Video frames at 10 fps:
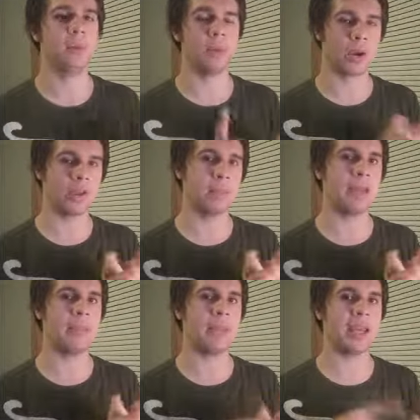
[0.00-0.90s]
Beware the
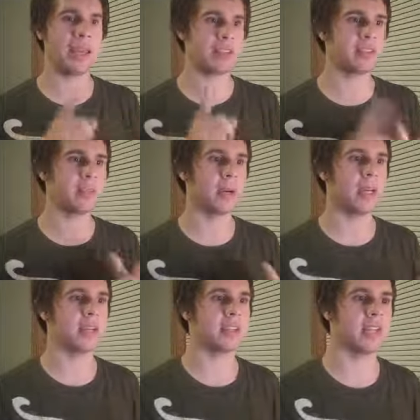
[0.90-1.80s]
Batman and
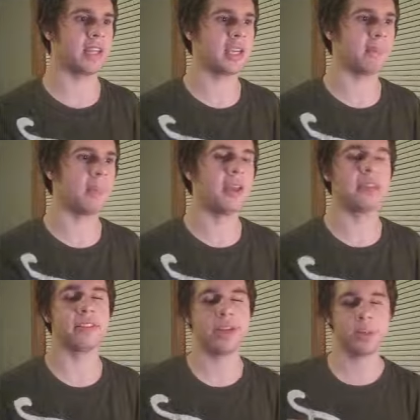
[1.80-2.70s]
Symbiotic Titan.
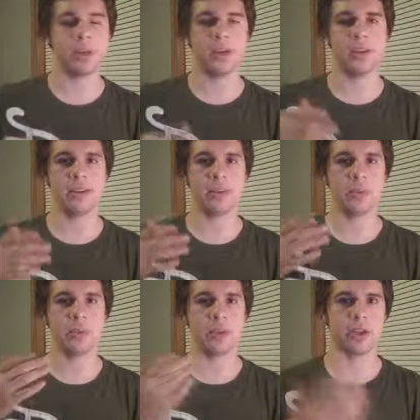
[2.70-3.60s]
The same way they
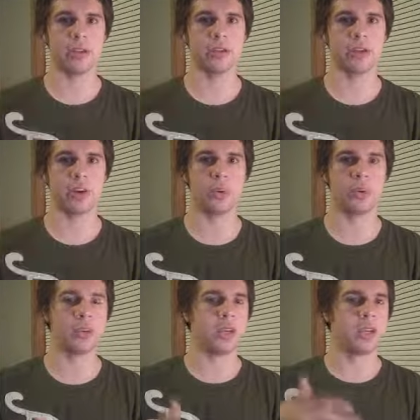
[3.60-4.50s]
did with other
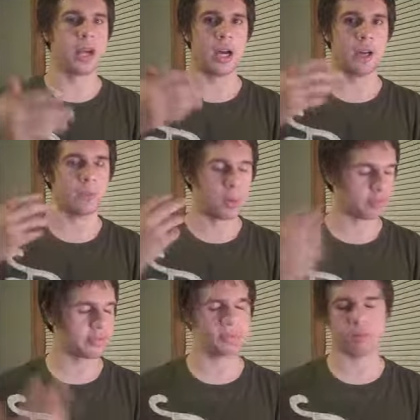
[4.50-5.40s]
shows. Uh,
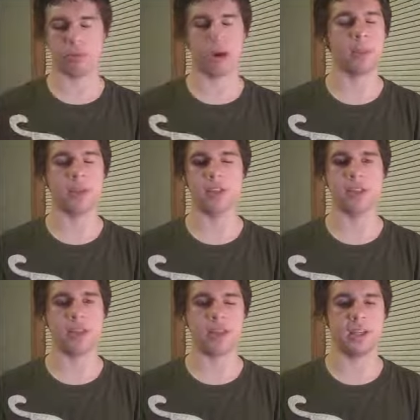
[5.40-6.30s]
most
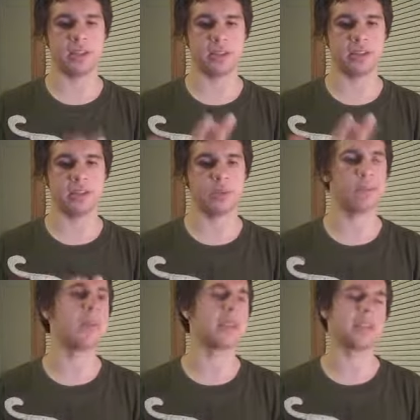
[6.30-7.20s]
prominently, they did it
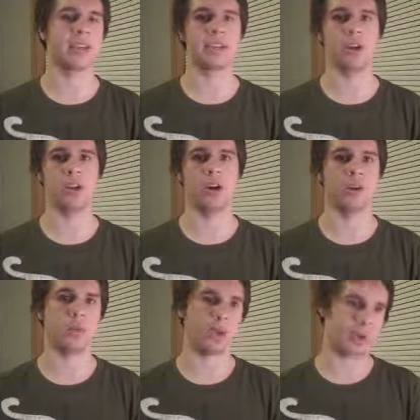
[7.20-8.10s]
with Megas
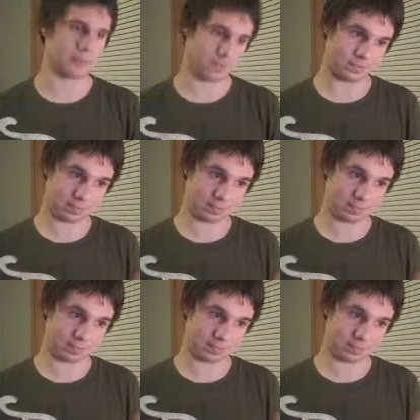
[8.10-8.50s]
XLR, where